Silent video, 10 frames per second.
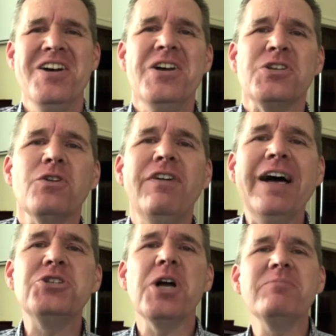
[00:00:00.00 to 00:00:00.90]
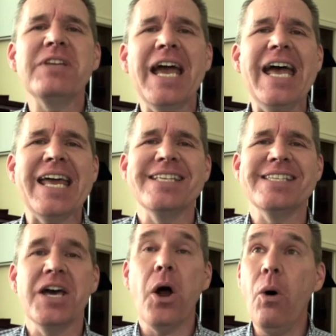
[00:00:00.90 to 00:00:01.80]
So if I jumped ahead and
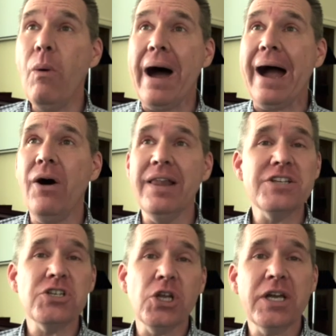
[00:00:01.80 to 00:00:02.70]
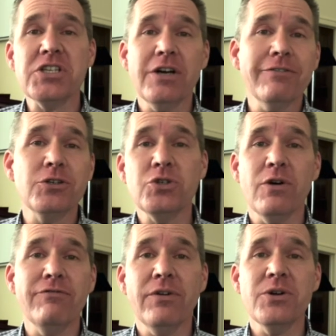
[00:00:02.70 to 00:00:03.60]
said, oh, wow, let's look at
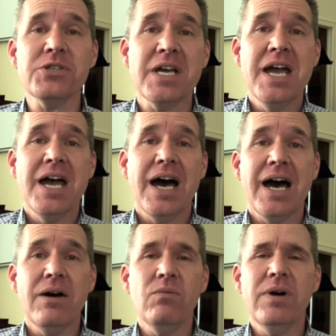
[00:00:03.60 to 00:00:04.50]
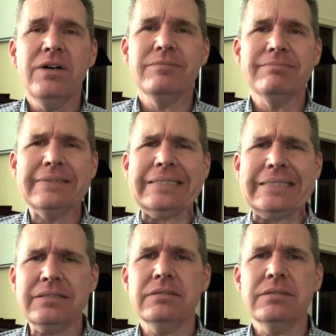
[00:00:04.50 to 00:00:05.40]
self-control first, well,
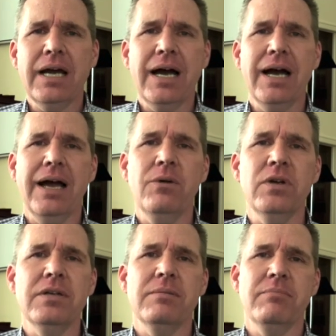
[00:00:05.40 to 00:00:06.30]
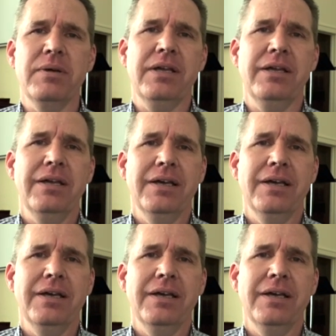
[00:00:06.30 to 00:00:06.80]
I wouldn't be